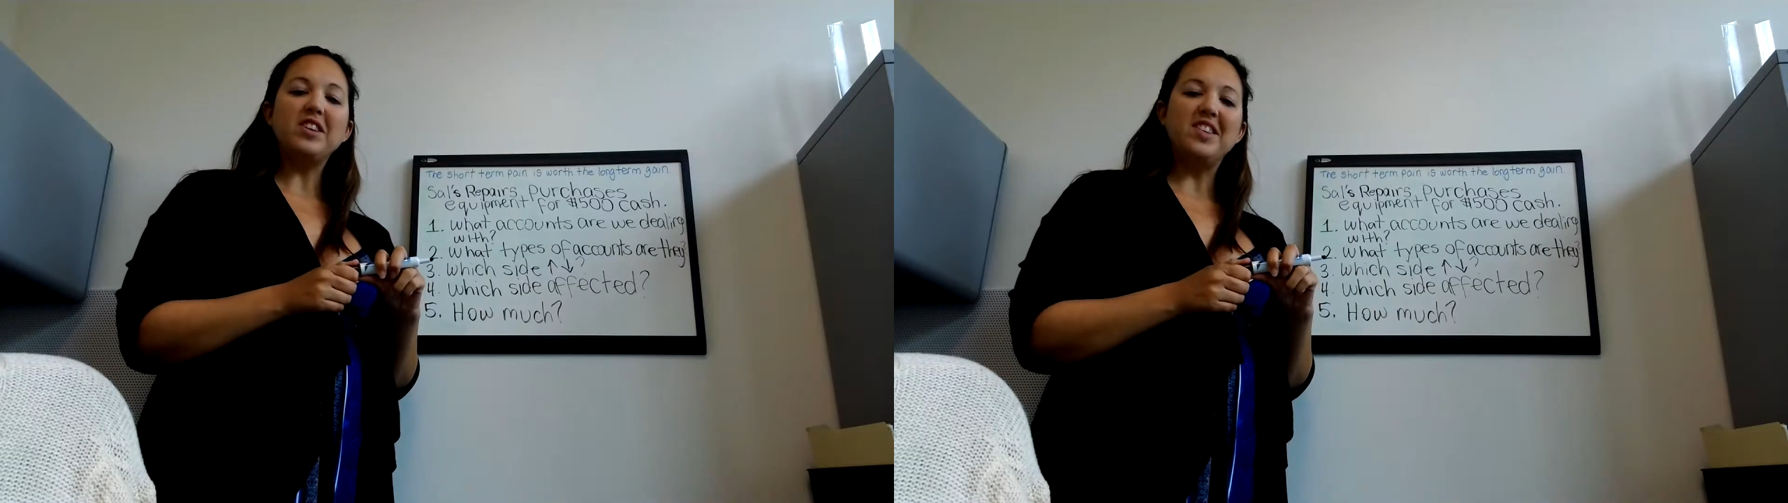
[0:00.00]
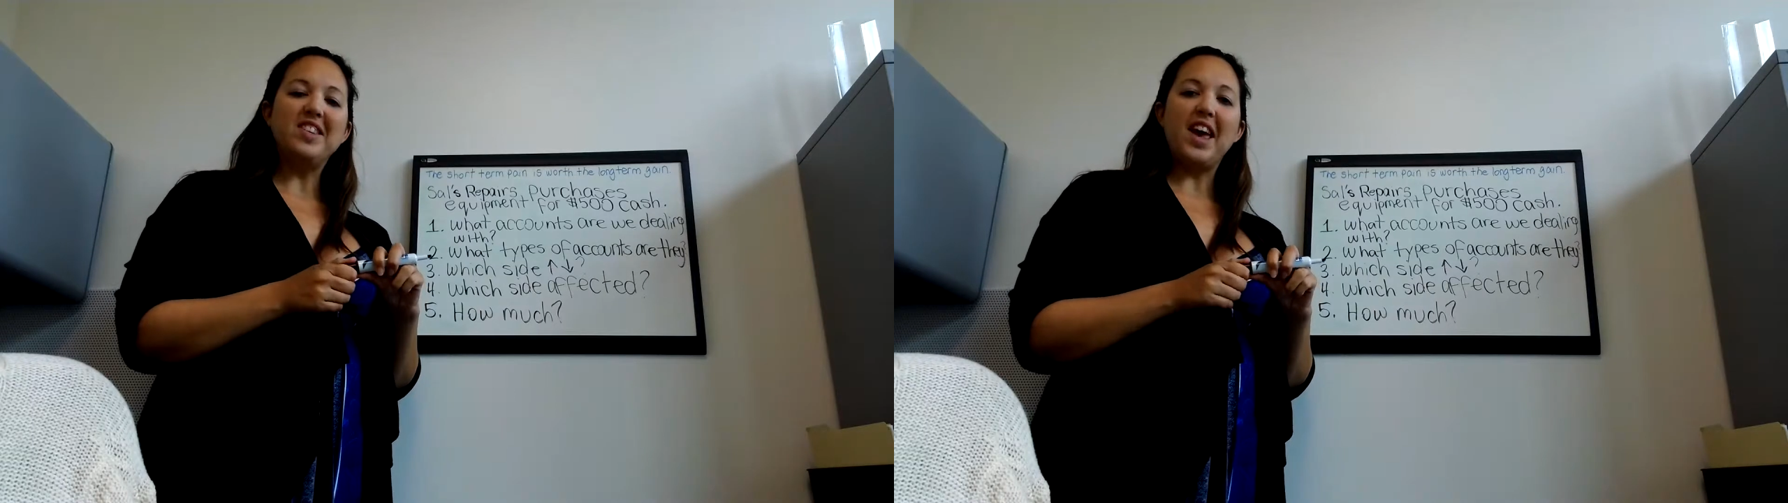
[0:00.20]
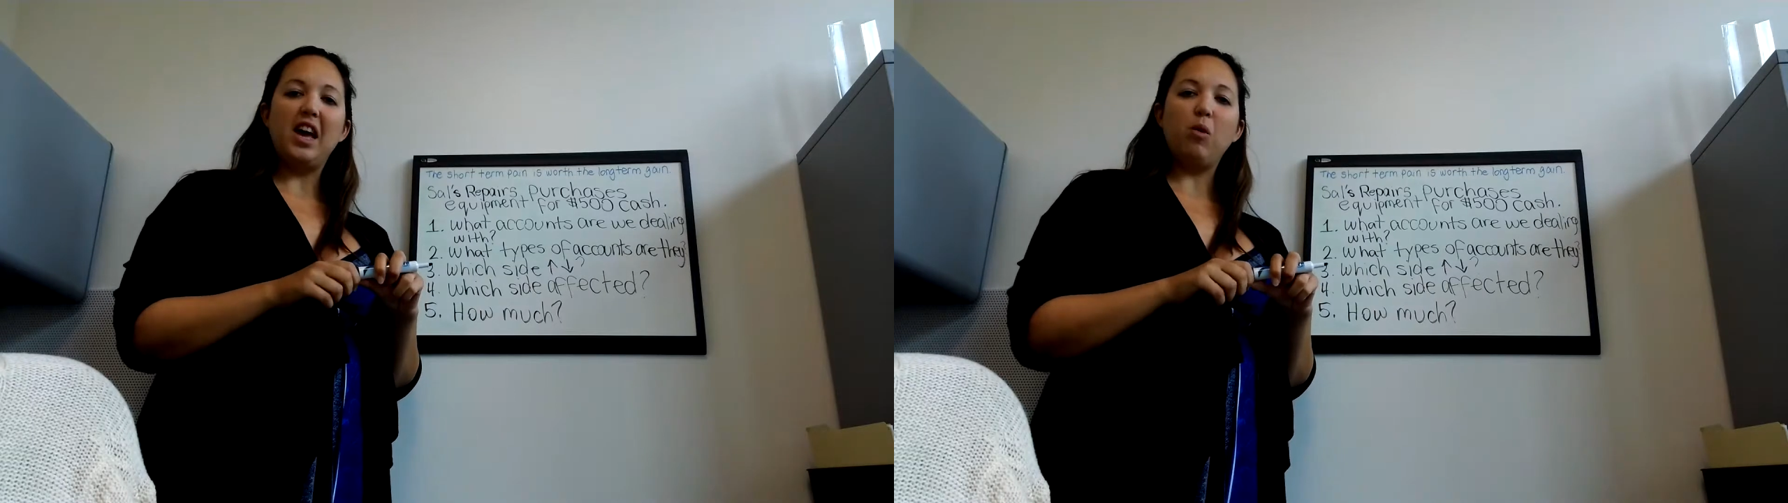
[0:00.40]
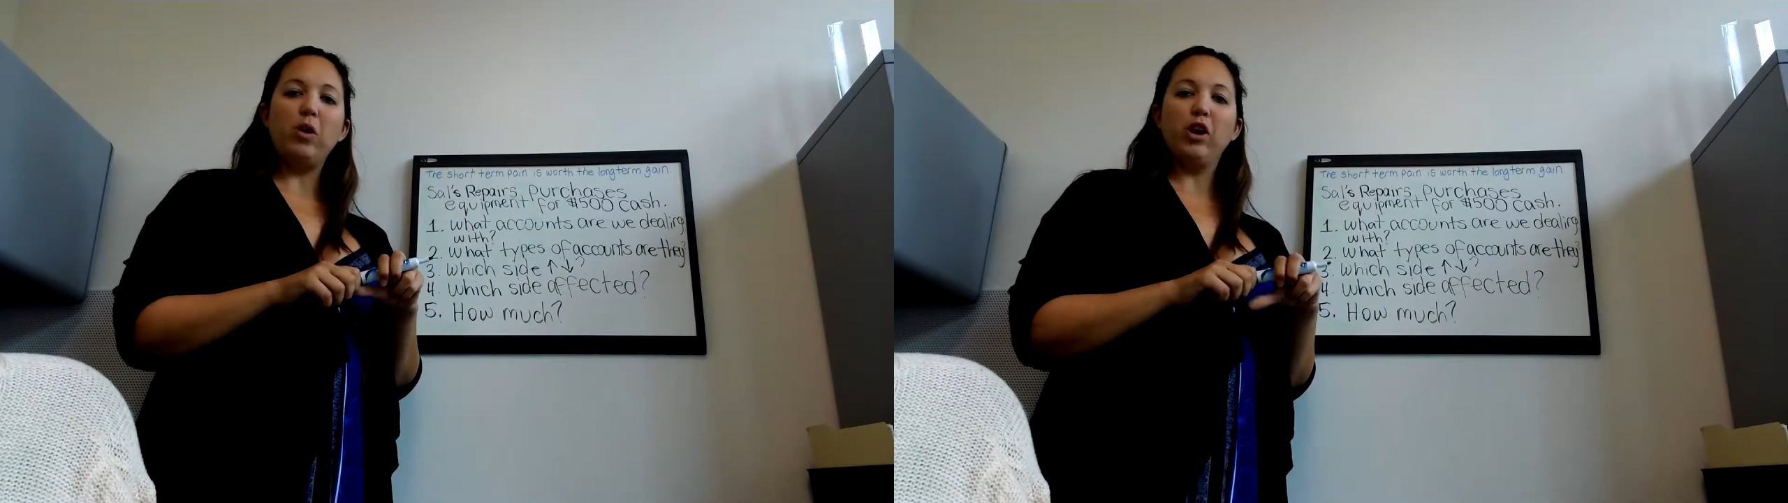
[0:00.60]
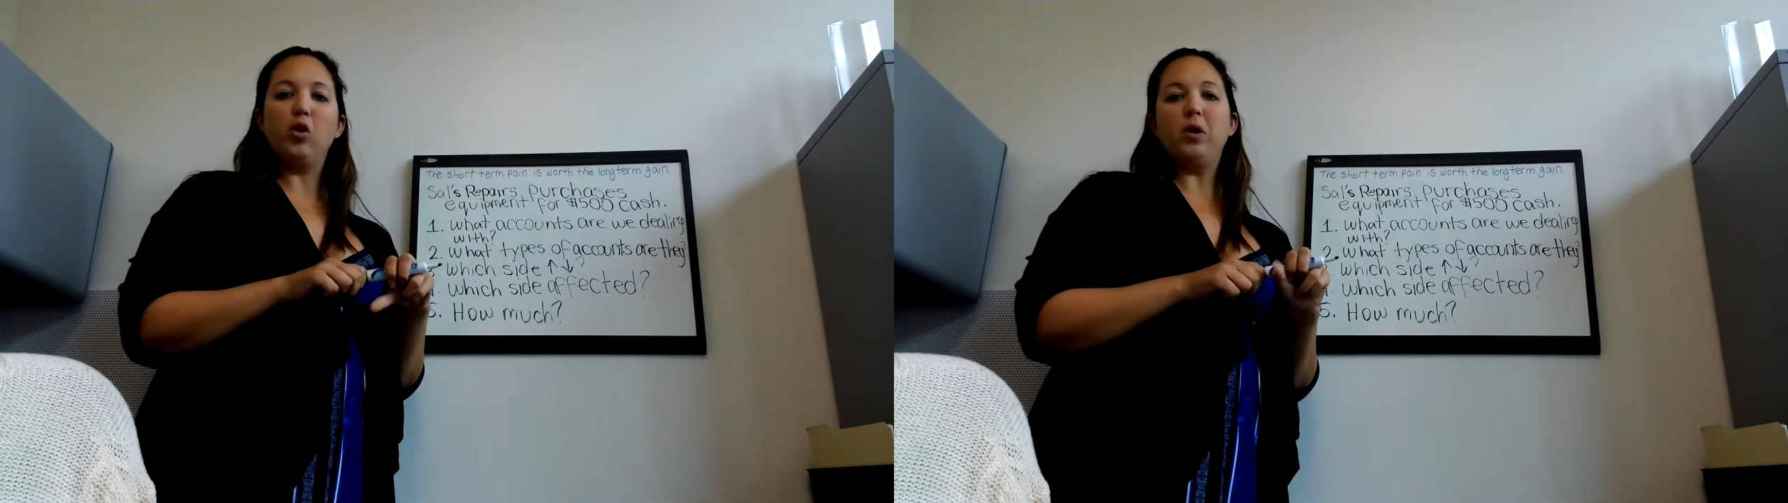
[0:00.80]
Today
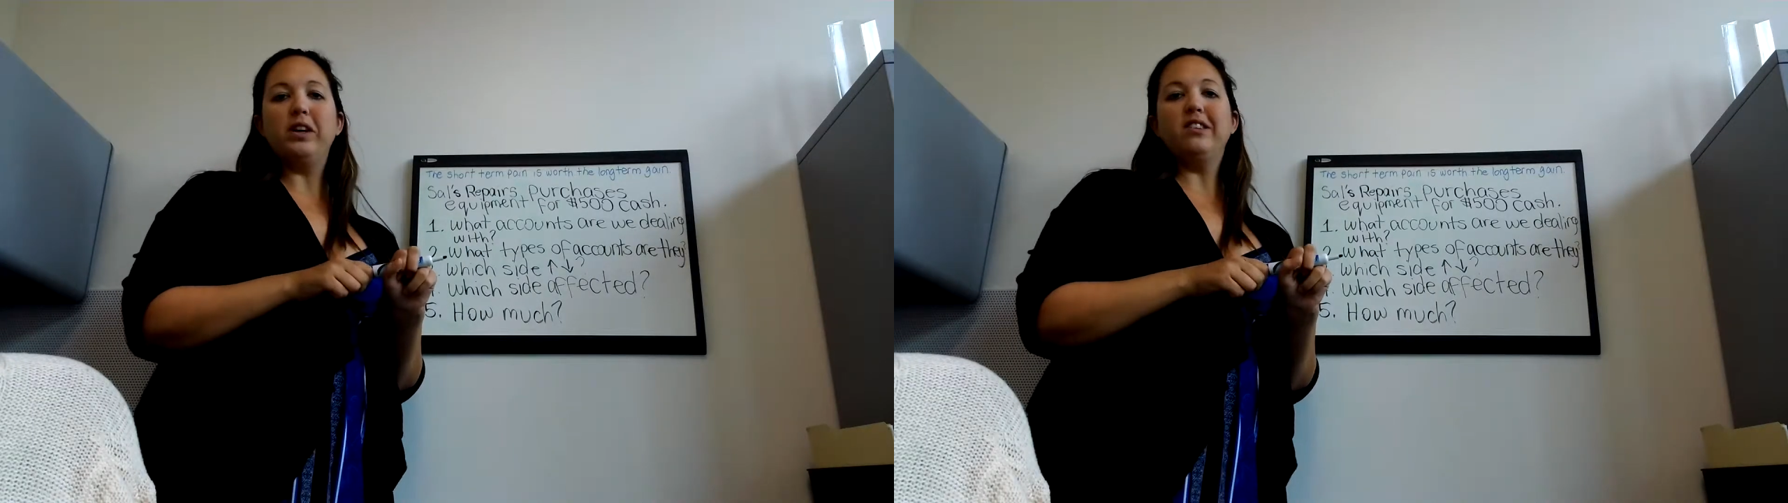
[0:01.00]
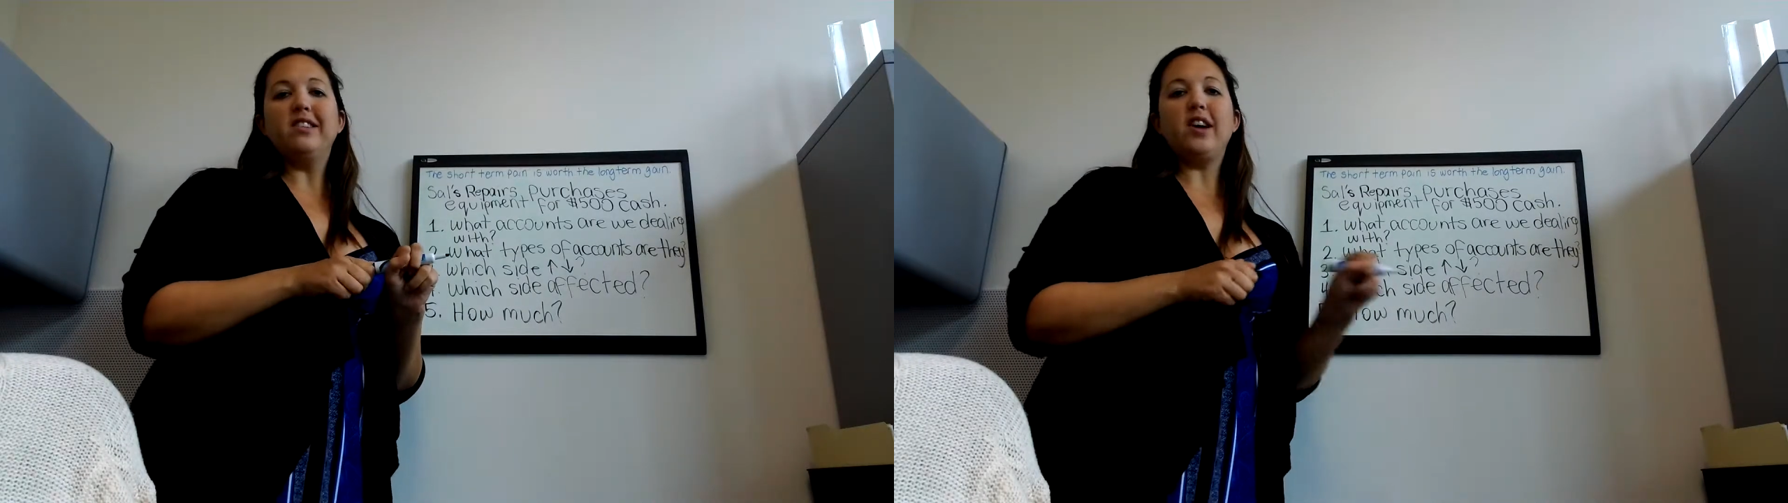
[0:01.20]
we are going to